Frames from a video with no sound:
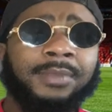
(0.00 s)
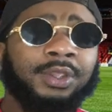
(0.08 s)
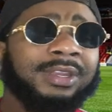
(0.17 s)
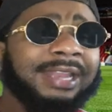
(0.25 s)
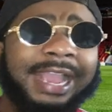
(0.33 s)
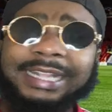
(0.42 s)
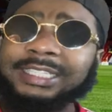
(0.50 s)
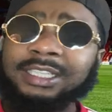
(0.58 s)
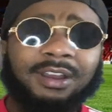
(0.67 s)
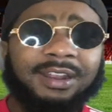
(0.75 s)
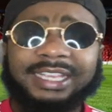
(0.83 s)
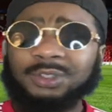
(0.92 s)

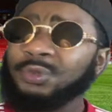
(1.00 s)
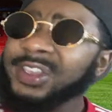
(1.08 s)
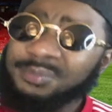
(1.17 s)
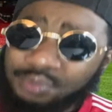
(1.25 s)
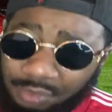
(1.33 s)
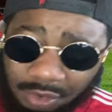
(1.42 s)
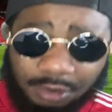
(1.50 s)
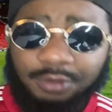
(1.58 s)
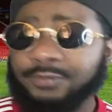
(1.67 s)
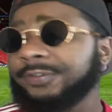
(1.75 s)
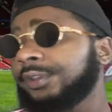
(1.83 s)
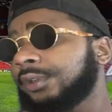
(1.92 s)
Unitedholics, we
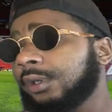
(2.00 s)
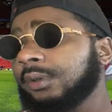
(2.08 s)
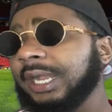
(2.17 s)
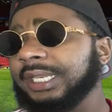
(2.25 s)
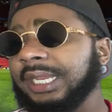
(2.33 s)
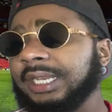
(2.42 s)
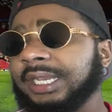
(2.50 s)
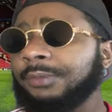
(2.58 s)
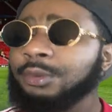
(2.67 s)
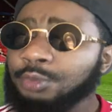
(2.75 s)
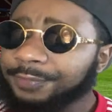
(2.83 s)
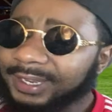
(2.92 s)
move, you know, at the end of the day.
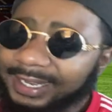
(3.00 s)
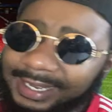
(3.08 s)
We move to the